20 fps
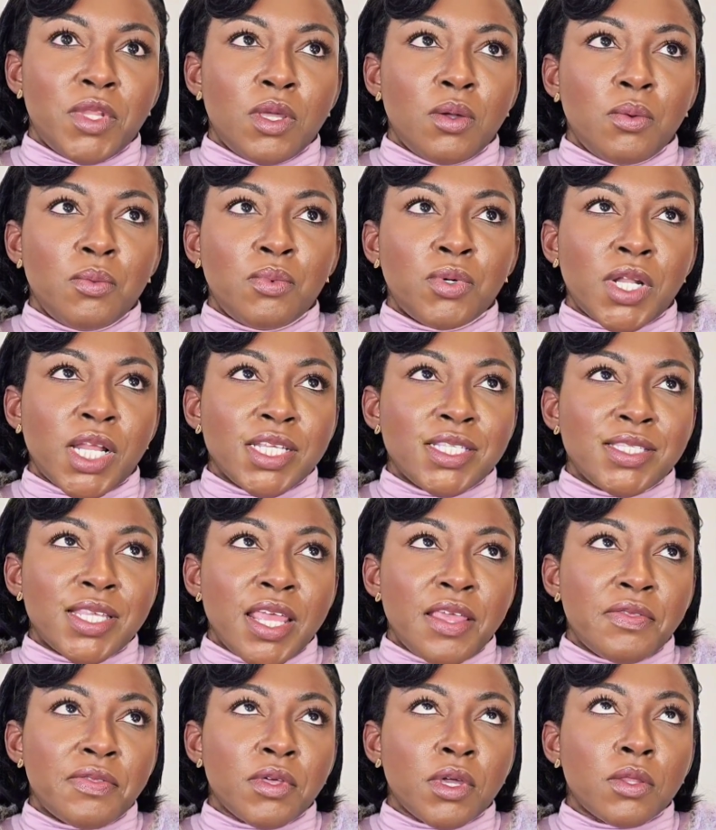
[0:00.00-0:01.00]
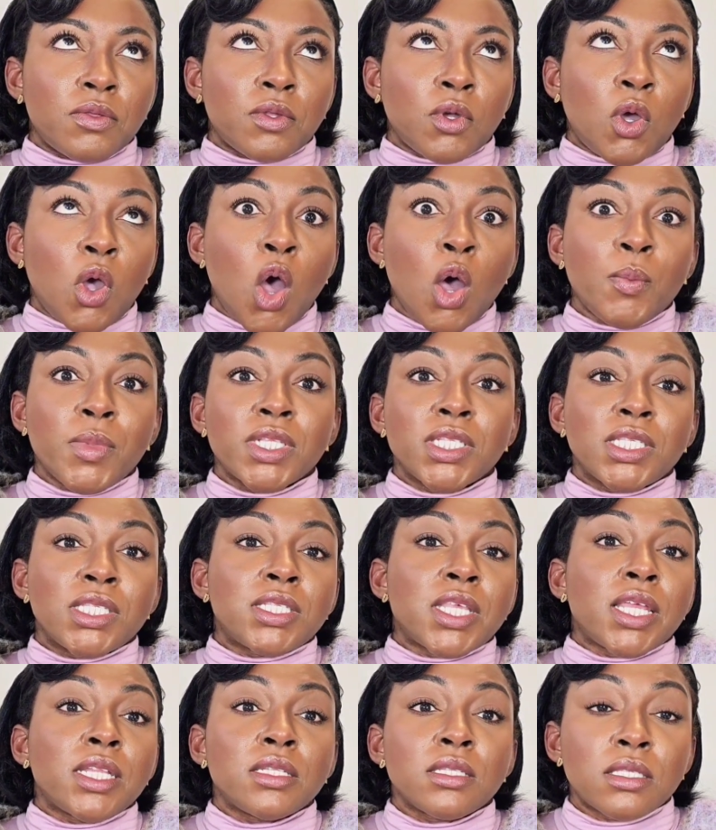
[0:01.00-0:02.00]
would I say, the common
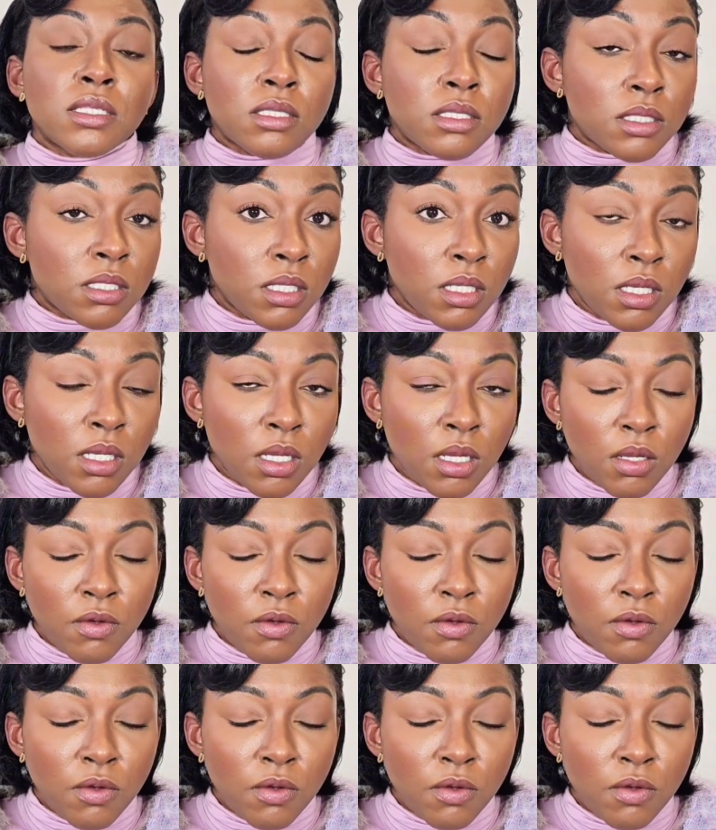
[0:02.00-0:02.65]
sense,